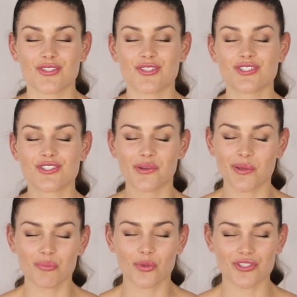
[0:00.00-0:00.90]
So it's so
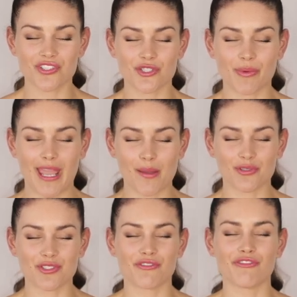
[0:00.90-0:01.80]
important to be
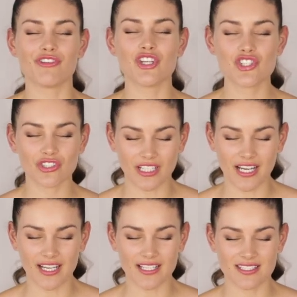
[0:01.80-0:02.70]
able to
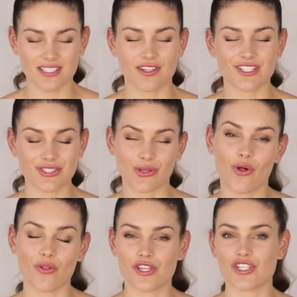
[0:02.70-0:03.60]
visualize this
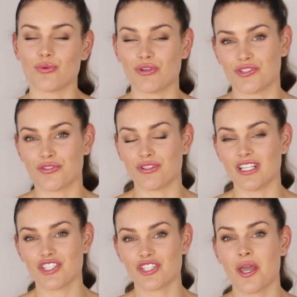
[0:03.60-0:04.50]
goal that you want to
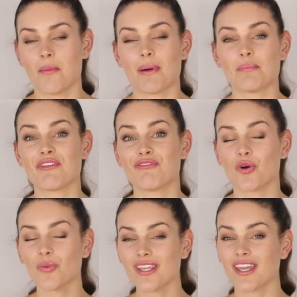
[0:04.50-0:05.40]
reach. But
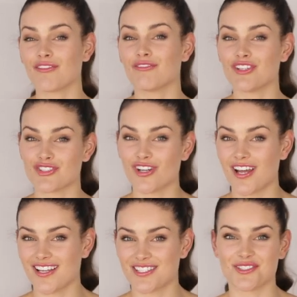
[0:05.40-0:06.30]
before we can
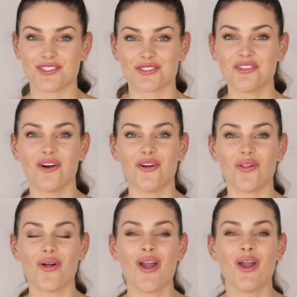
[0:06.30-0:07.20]
visualize this
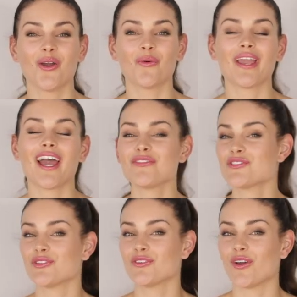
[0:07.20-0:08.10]
goal, we
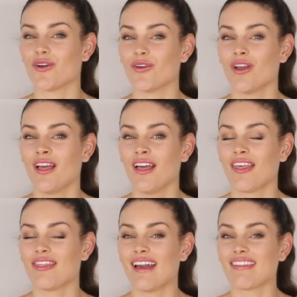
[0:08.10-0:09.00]
have to know
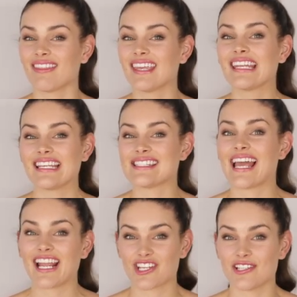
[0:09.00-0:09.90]
that it is
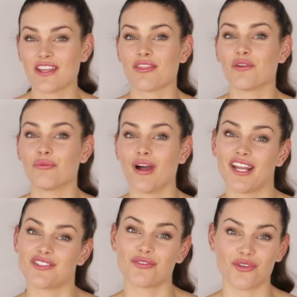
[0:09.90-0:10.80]
actually the
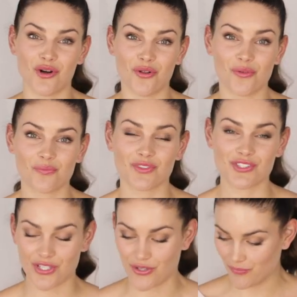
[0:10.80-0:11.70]
right goal.
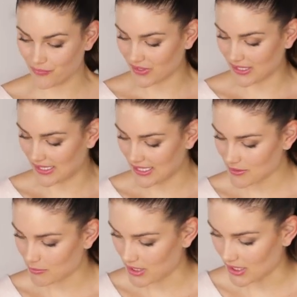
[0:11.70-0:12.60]
So
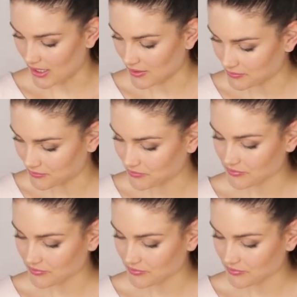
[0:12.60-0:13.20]
let me